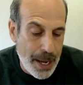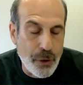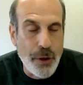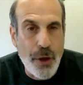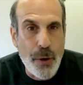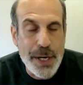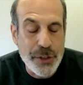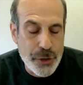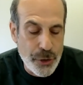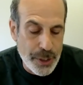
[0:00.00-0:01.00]
although each
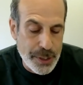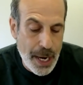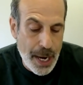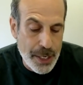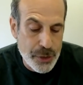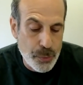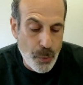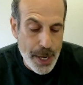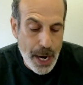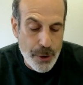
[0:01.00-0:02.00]
student has
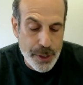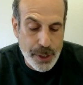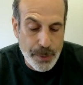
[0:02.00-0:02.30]
1 hour to